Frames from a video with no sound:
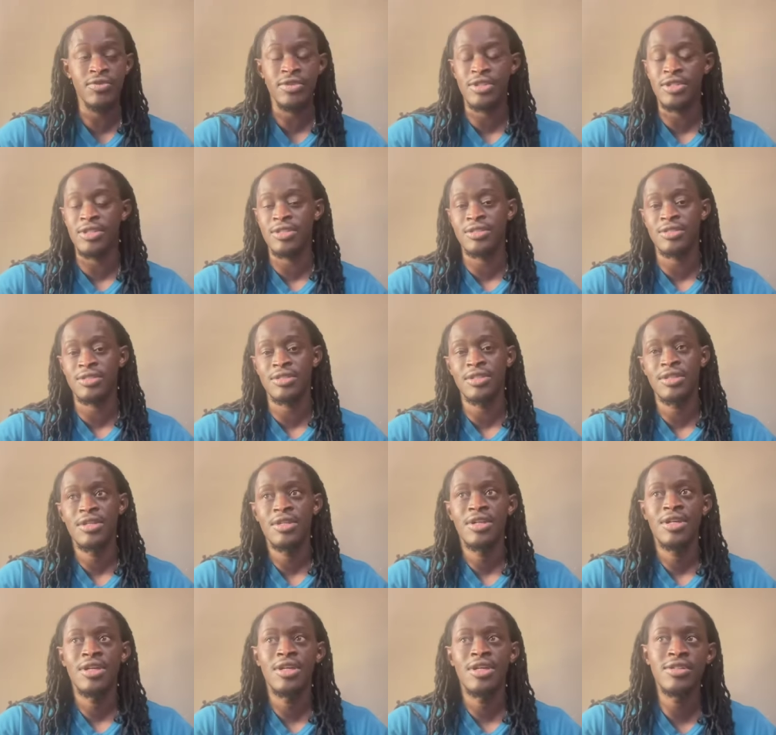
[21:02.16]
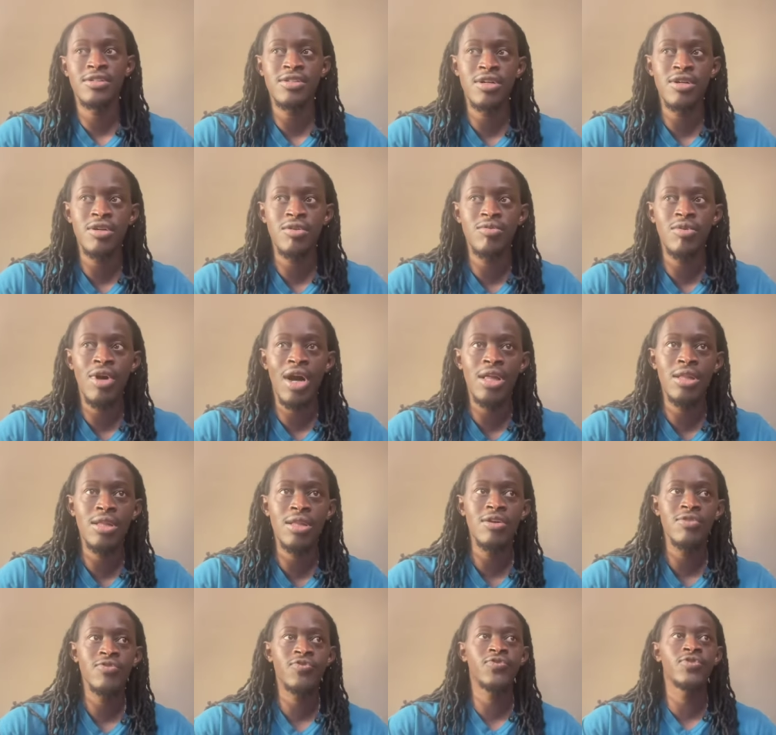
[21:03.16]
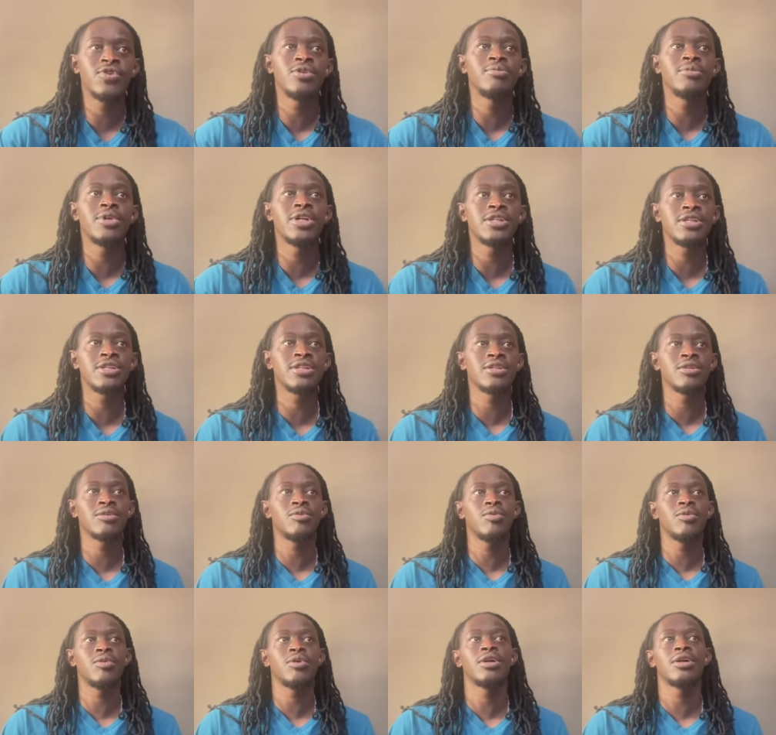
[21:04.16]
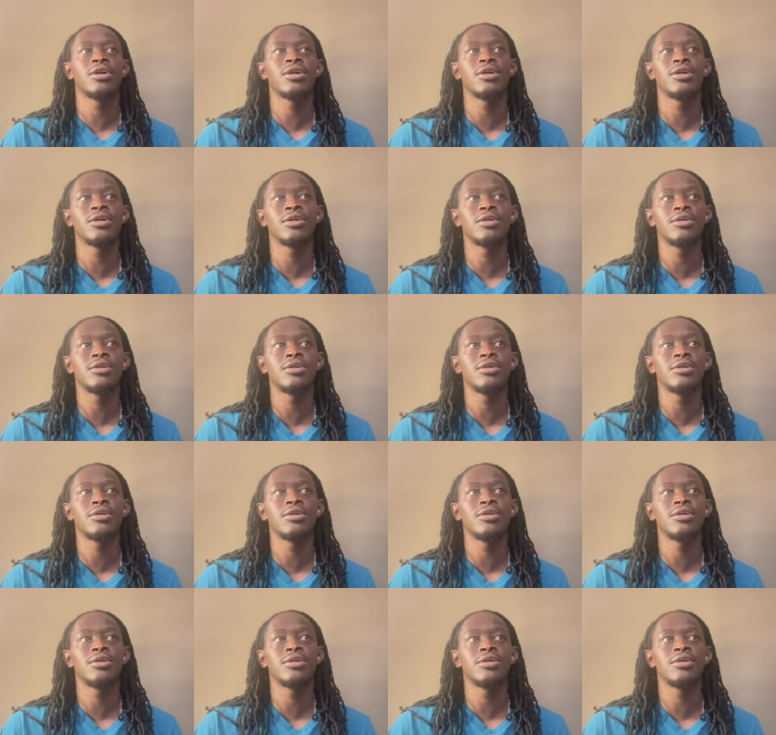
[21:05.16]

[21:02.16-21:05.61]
things and so i love filmmaking where